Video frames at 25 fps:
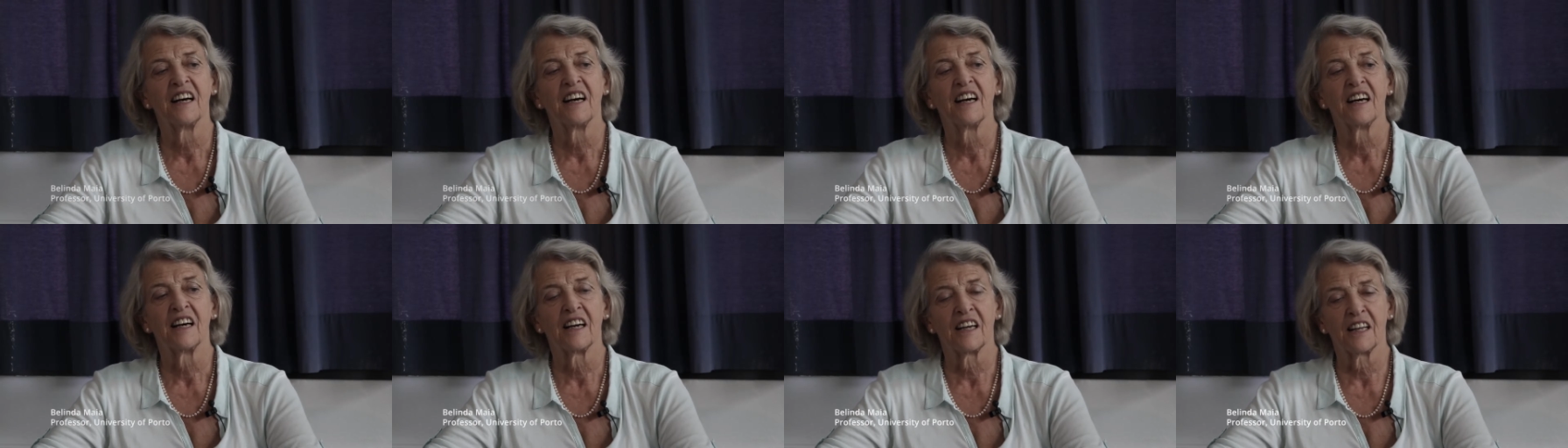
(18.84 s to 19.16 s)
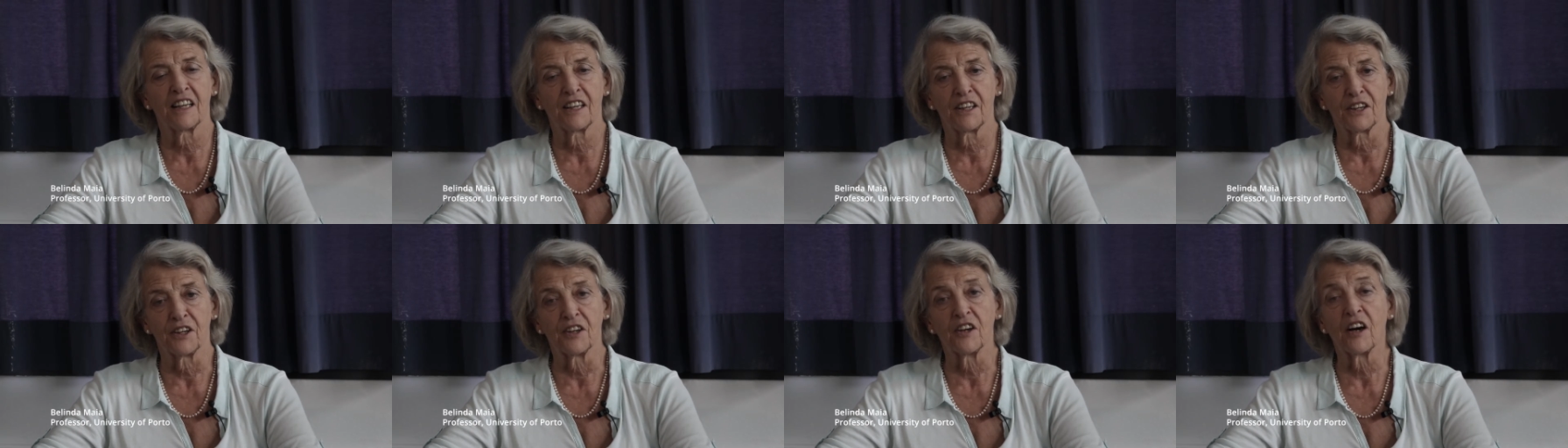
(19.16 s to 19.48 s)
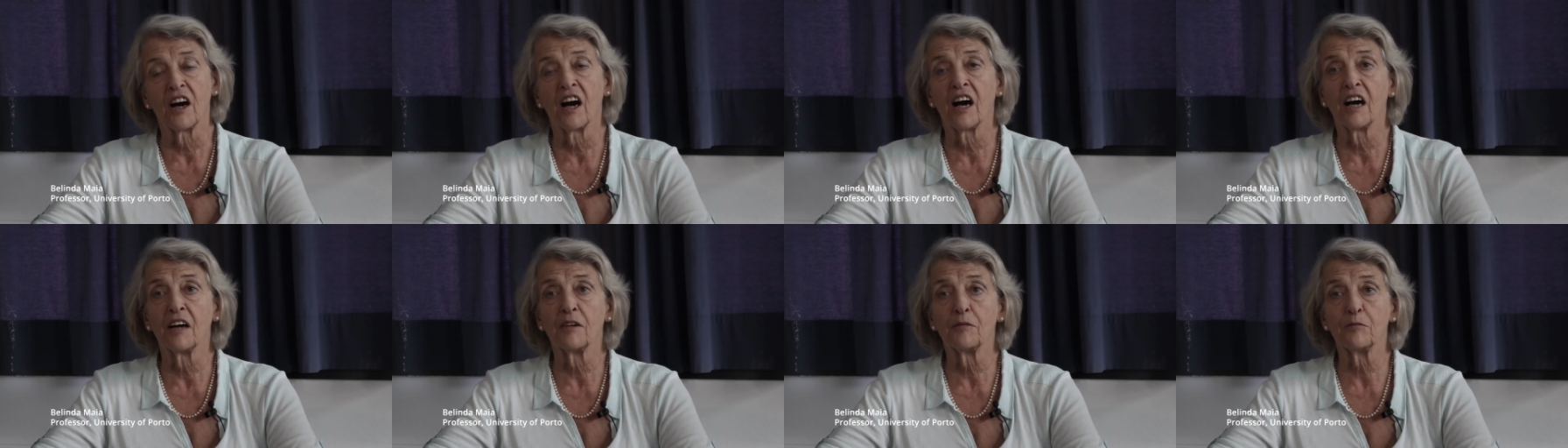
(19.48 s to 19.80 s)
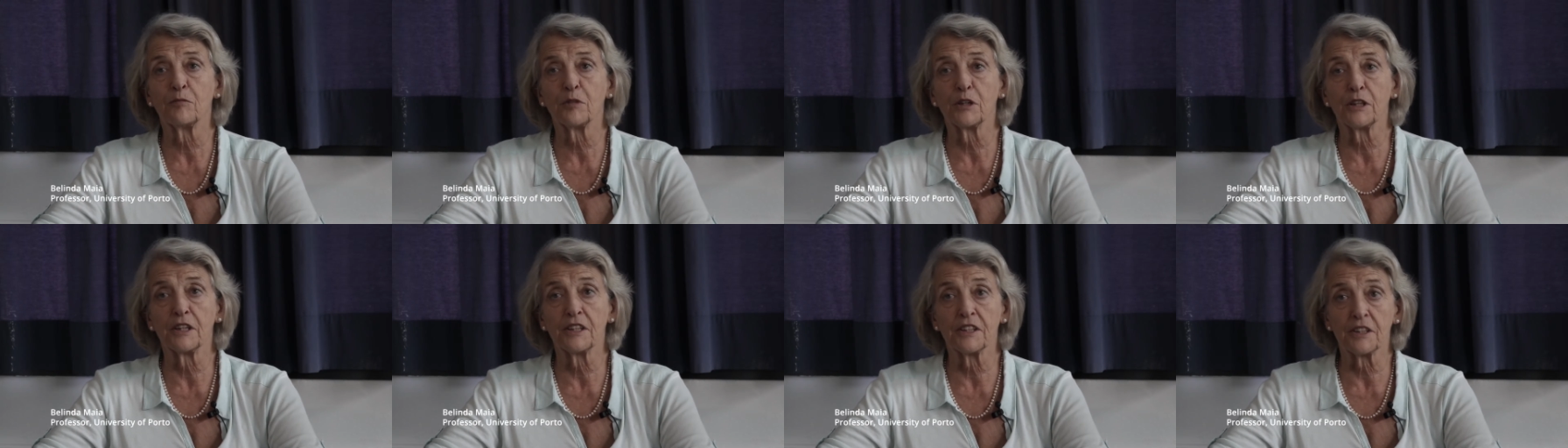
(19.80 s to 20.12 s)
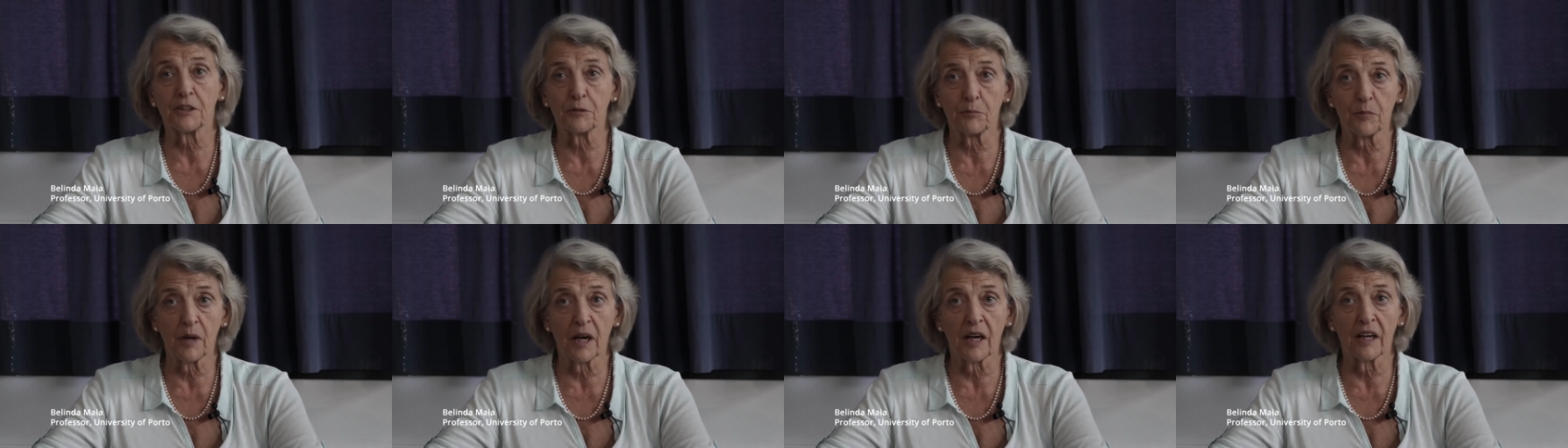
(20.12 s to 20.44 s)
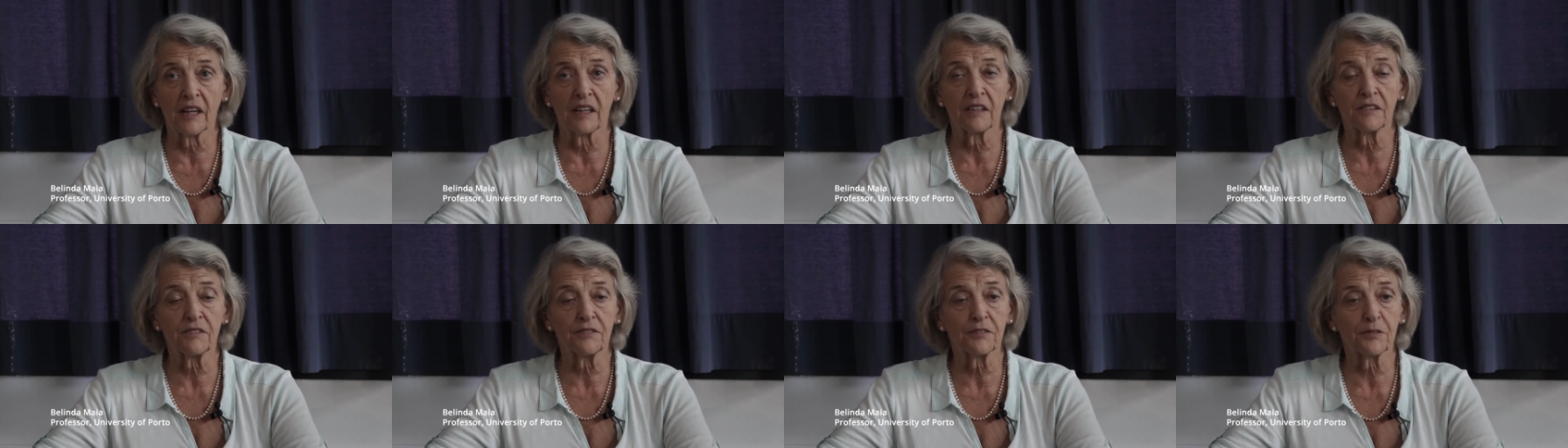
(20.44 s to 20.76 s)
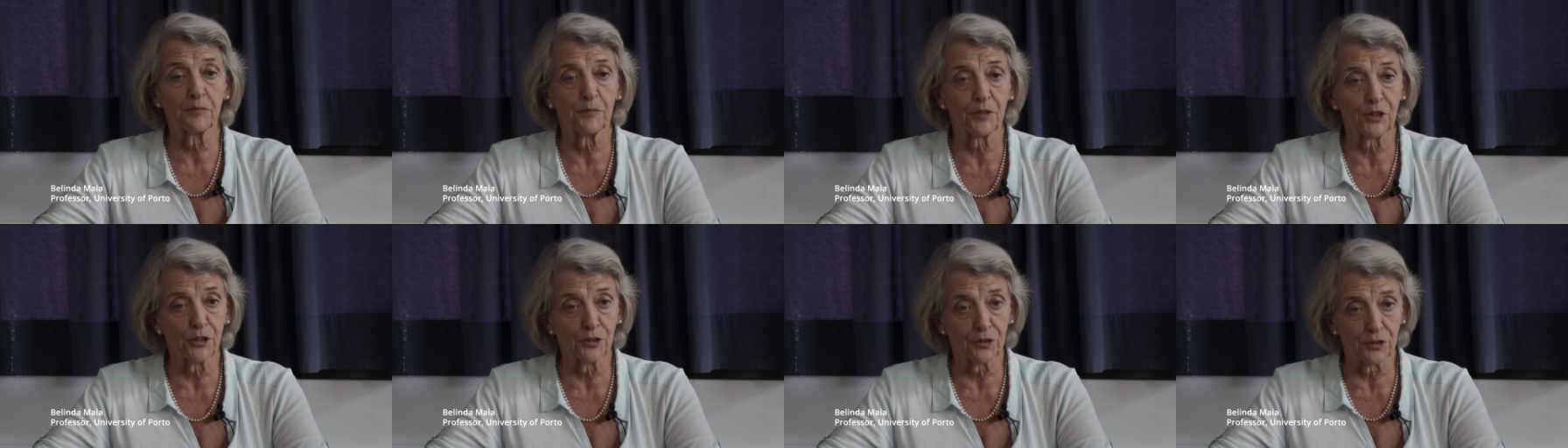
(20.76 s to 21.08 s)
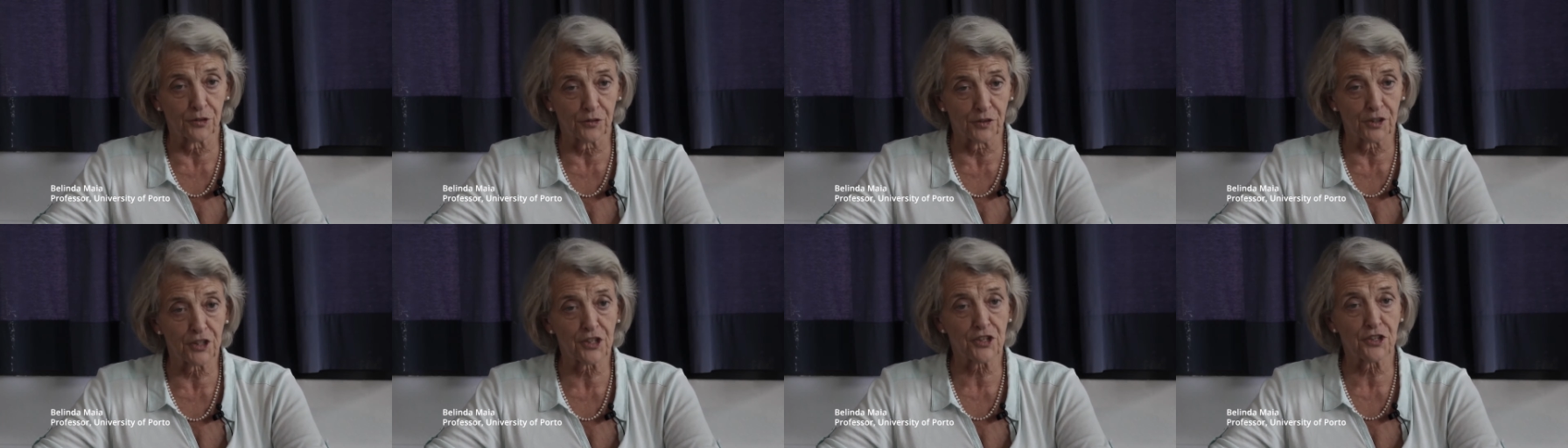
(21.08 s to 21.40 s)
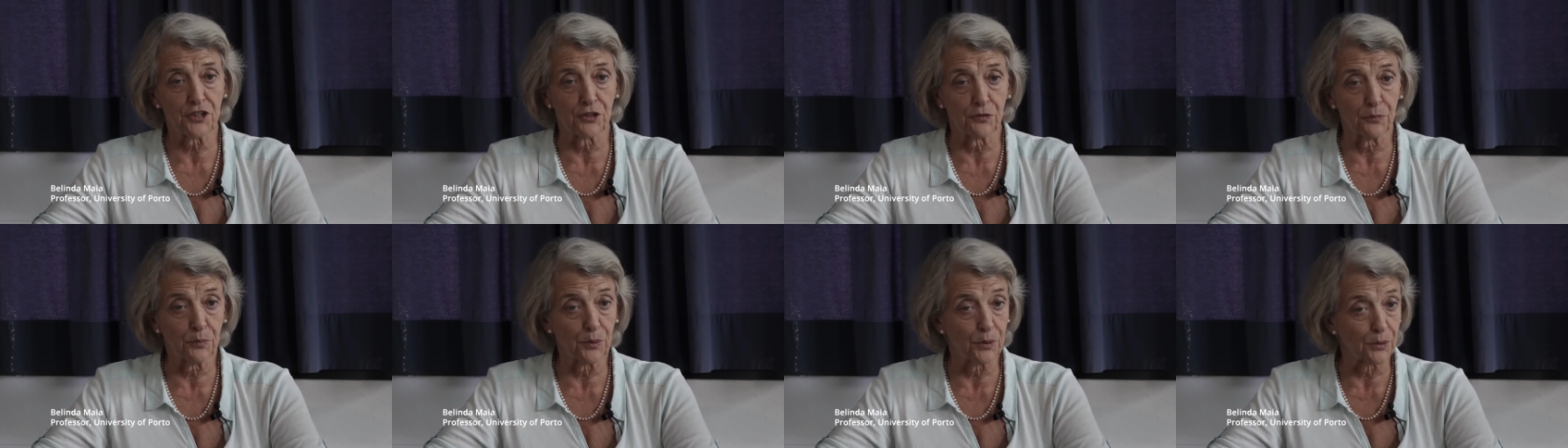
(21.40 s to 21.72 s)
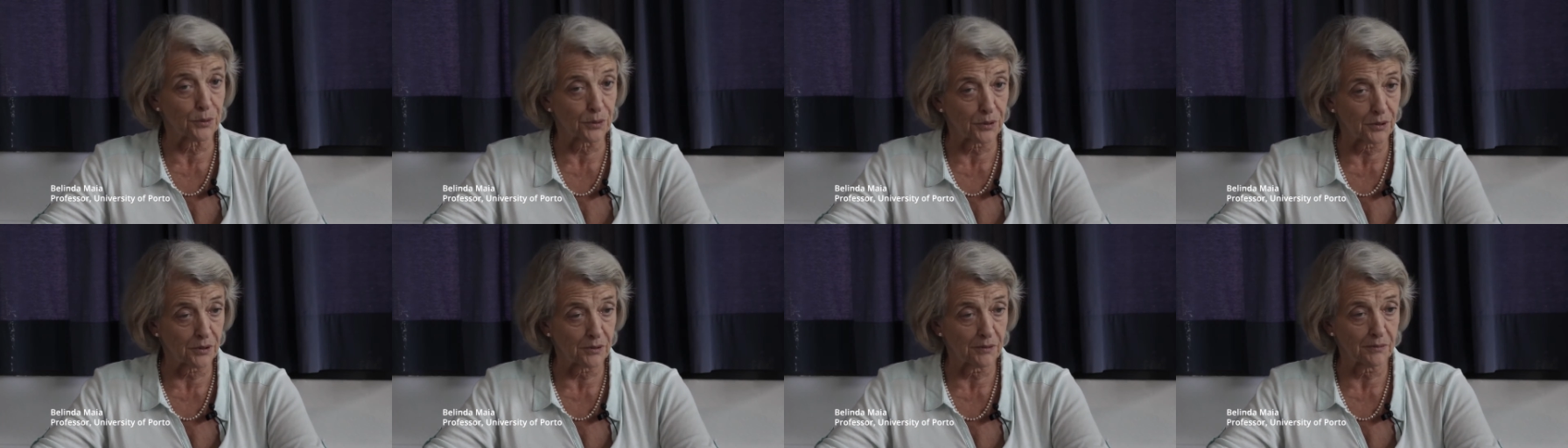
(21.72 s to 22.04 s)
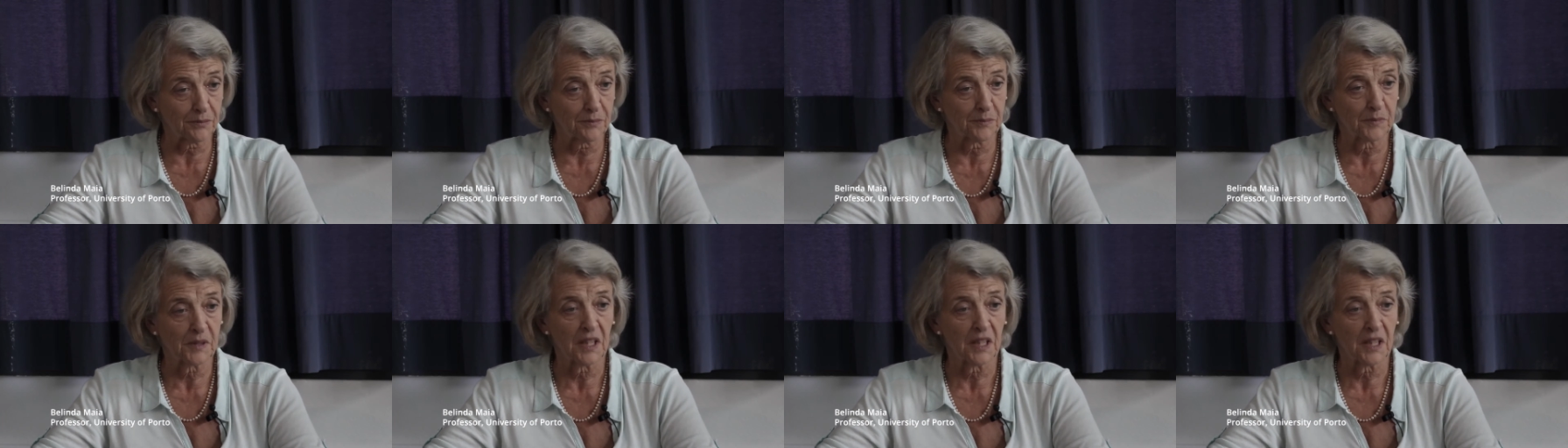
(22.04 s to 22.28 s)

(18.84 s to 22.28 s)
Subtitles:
Hello, I'm Belinda Meyer from the University of Porto,